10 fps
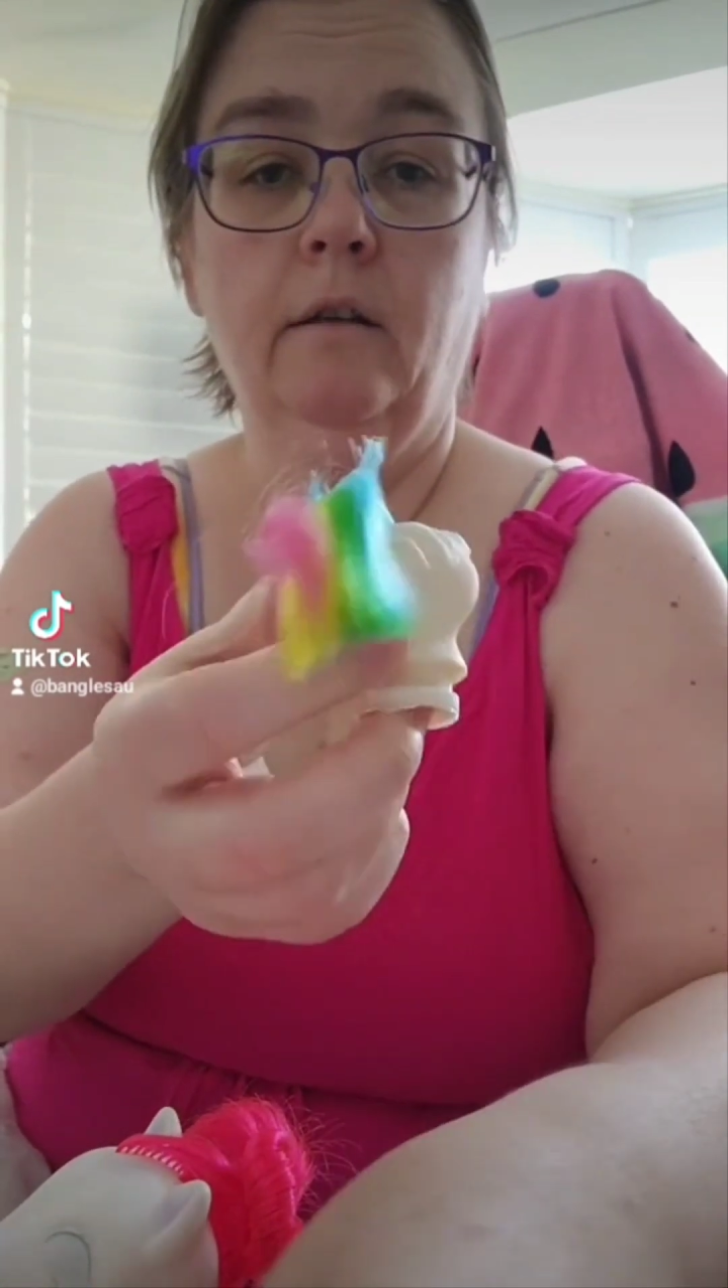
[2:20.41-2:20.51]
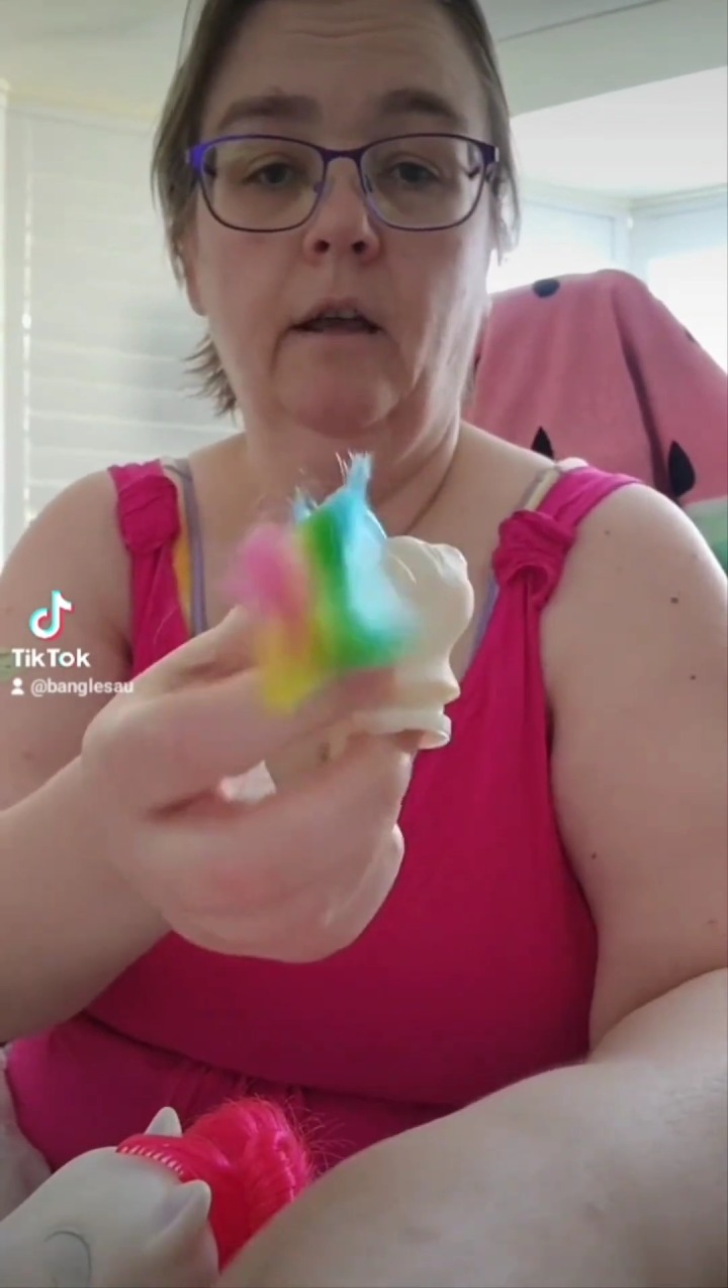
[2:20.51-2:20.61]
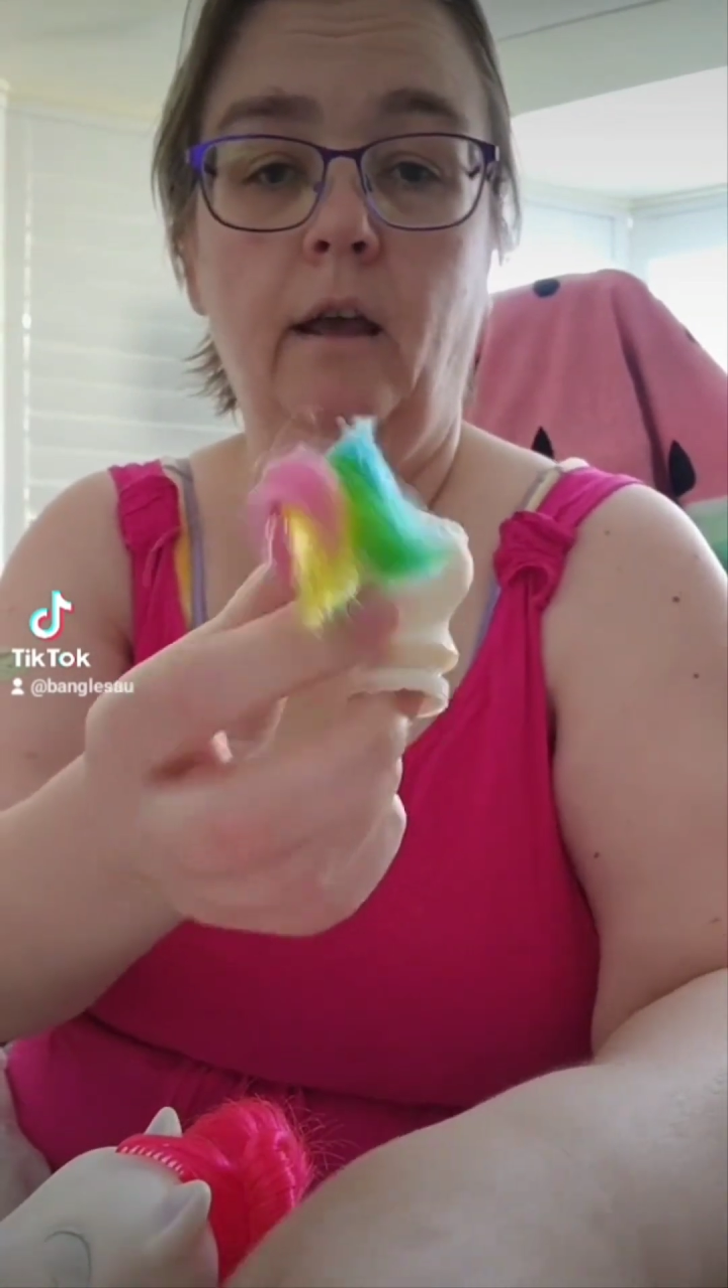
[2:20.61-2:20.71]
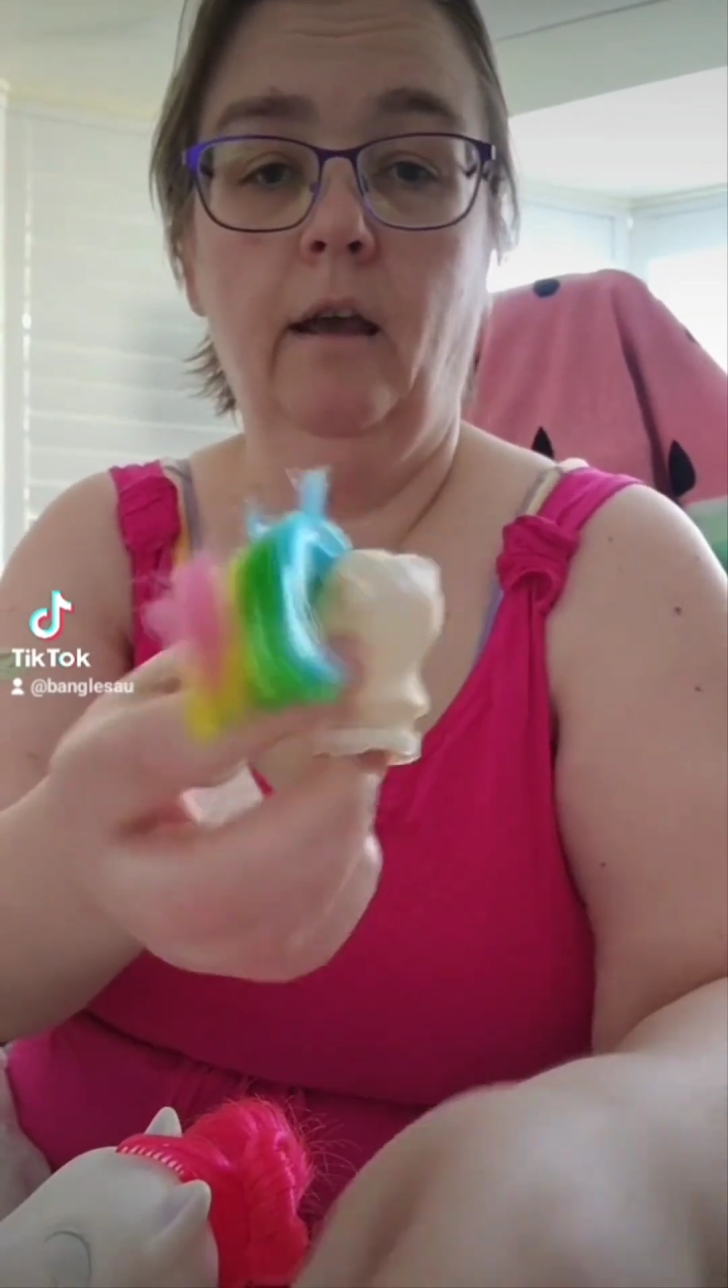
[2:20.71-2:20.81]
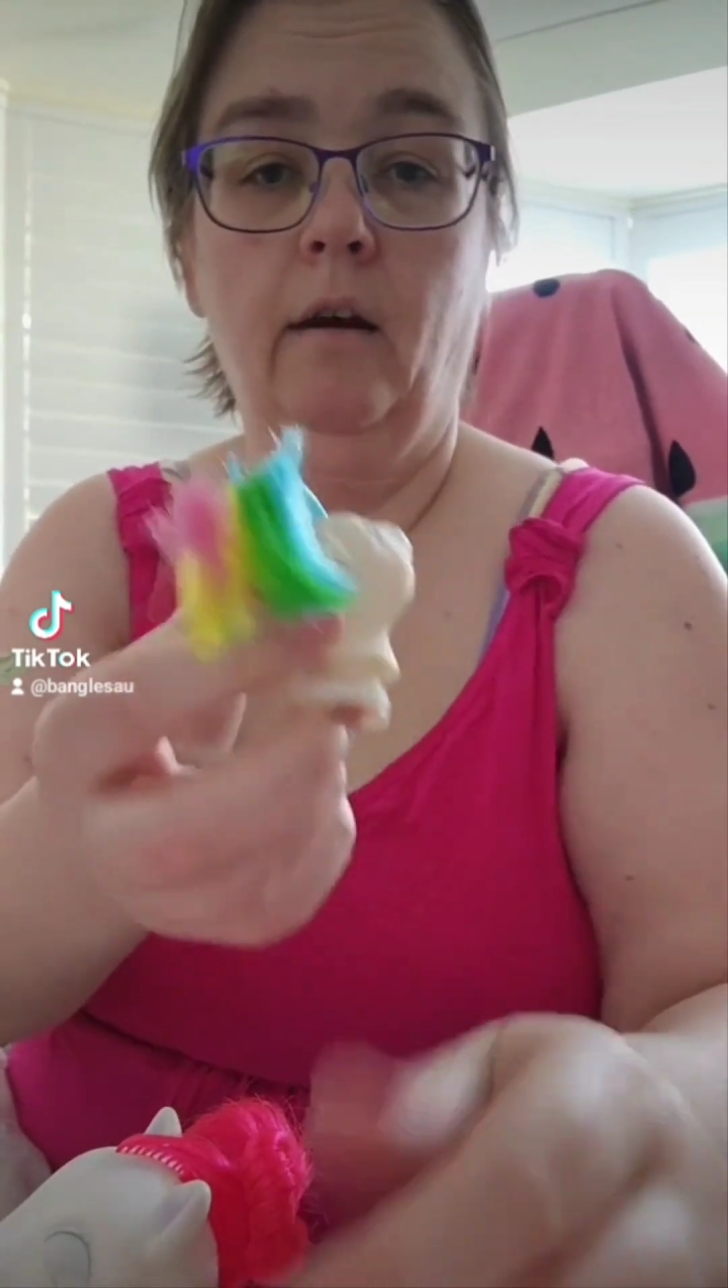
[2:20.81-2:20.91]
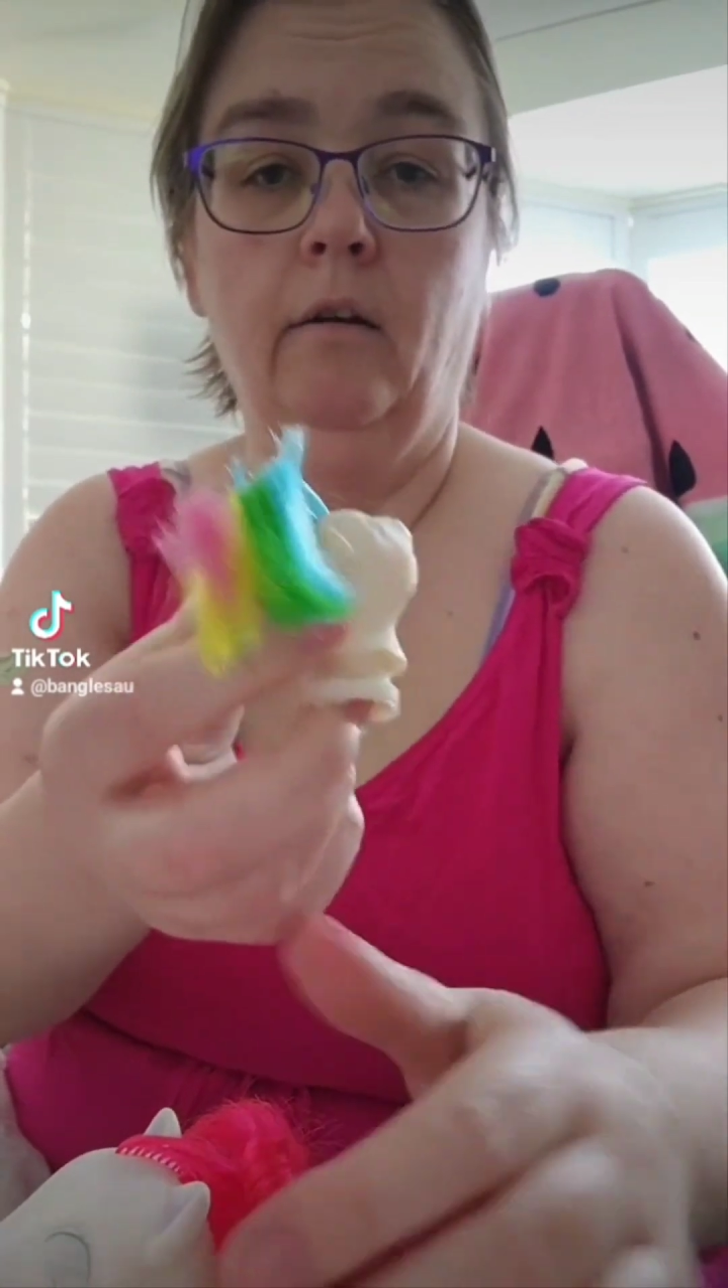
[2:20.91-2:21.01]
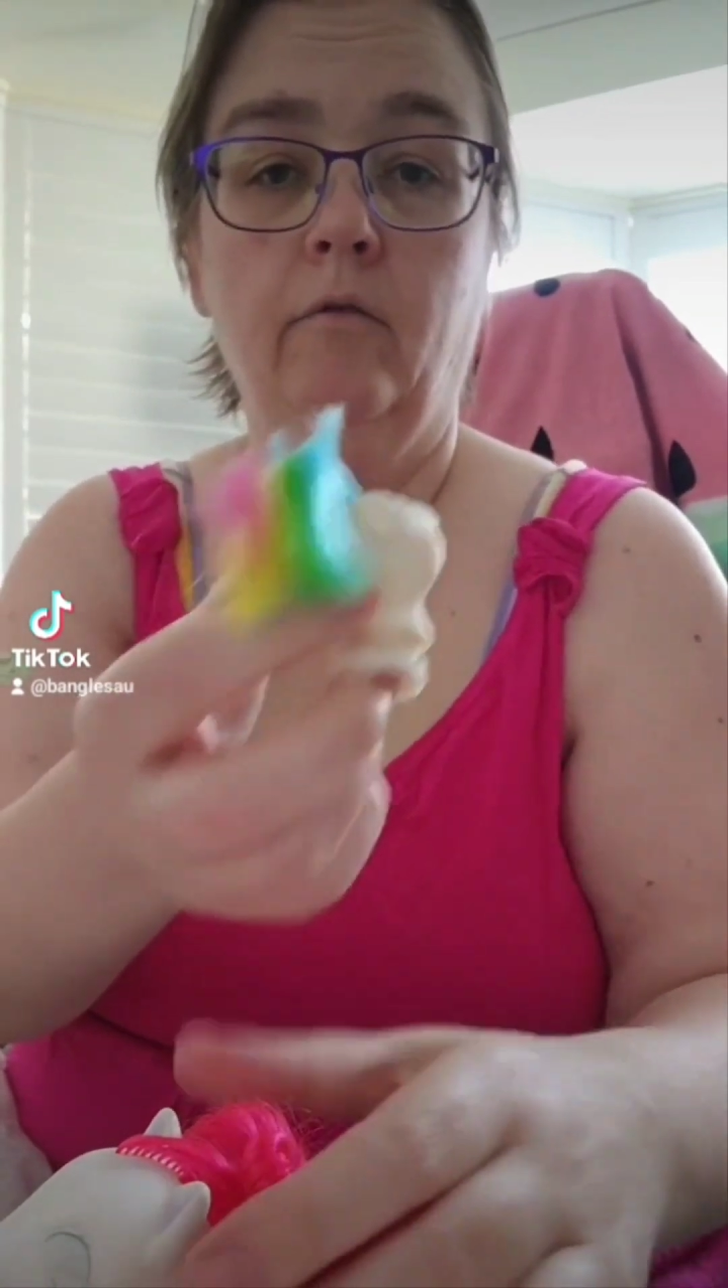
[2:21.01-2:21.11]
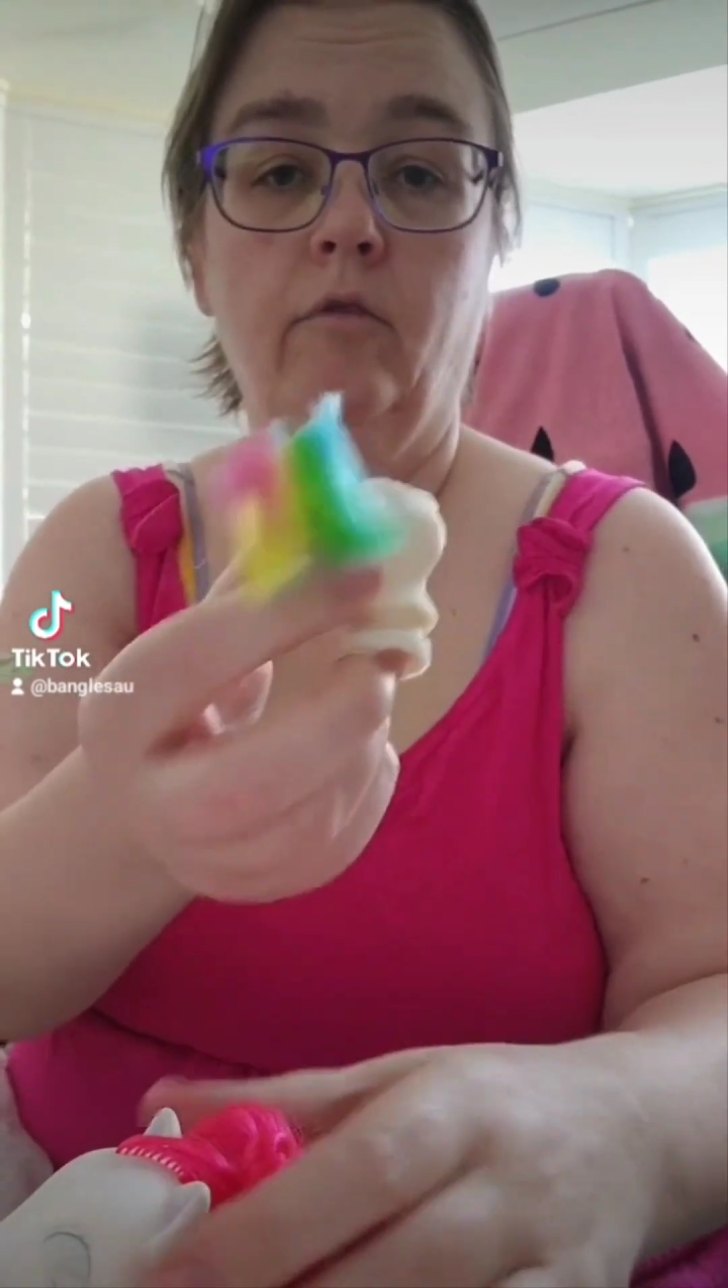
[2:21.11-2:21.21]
the hair